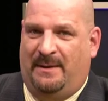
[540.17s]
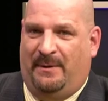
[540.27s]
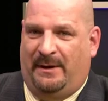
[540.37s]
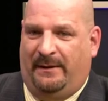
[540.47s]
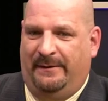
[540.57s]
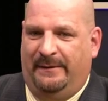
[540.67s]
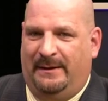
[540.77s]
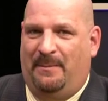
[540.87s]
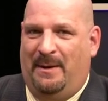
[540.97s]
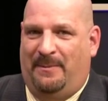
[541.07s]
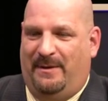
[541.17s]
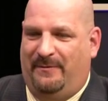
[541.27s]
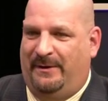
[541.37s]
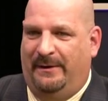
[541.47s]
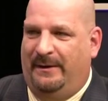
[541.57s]
time, money, maybe
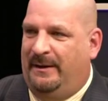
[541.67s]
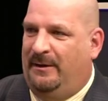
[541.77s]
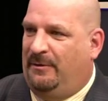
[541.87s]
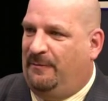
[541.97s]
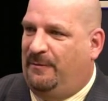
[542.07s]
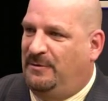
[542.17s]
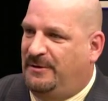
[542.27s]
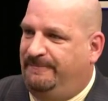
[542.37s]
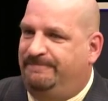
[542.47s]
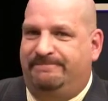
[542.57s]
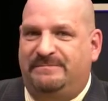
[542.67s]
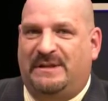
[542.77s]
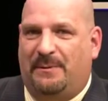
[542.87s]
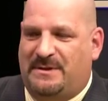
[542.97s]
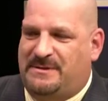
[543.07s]
even your future.
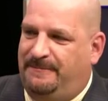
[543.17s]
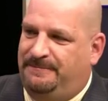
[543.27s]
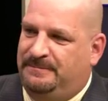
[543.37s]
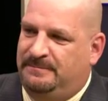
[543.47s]
Stay with us.